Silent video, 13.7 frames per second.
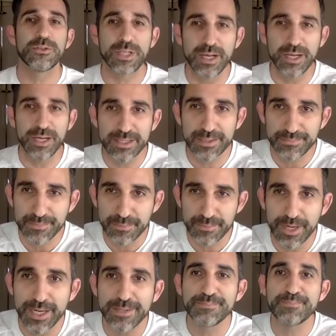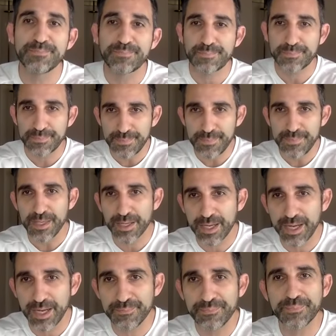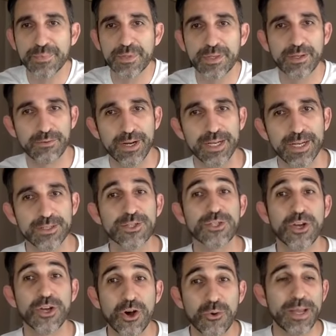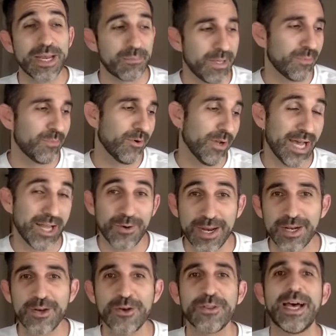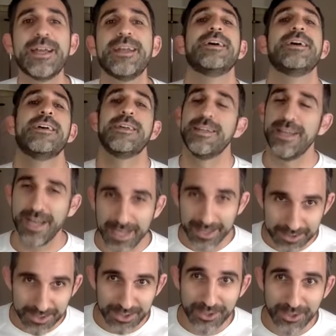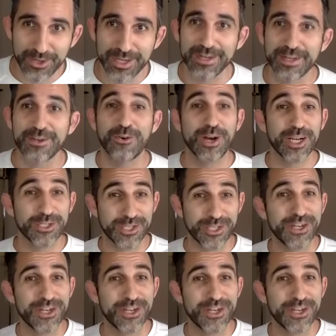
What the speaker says: lines, right? Okay, right, so many people. How do I know that? I used to do it, or I used to